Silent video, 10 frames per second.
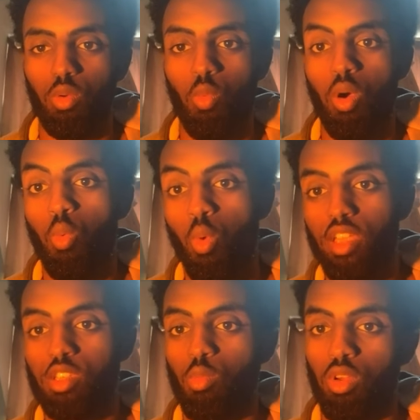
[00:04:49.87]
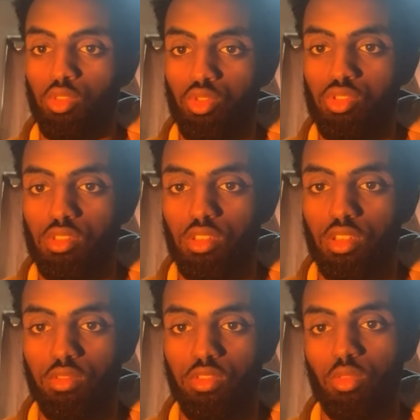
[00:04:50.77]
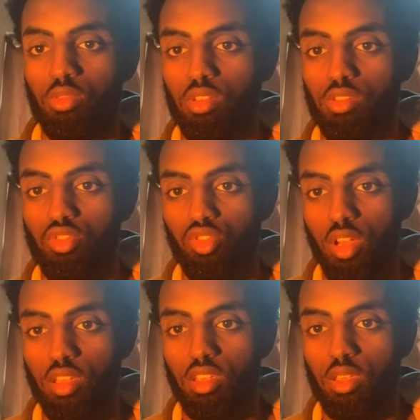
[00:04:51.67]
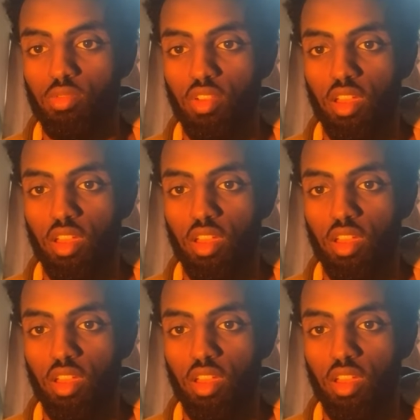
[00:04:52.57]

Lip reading: and what works and what doesn't, if you don't try and keep